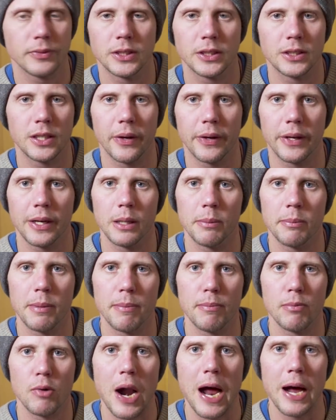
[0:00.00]
it's going a little
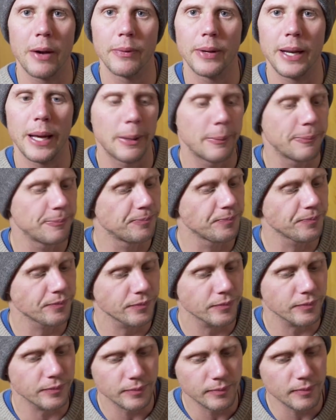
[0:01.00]
bit brown now.
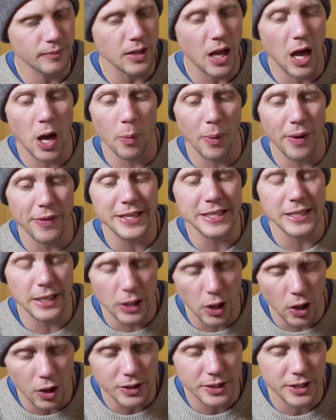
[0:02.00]
I wear these a
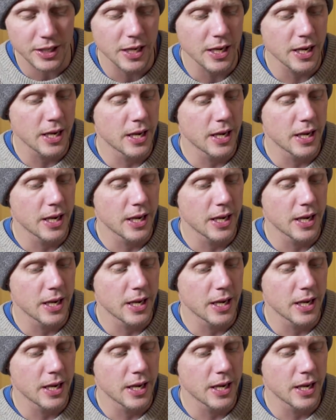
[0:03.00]
lot.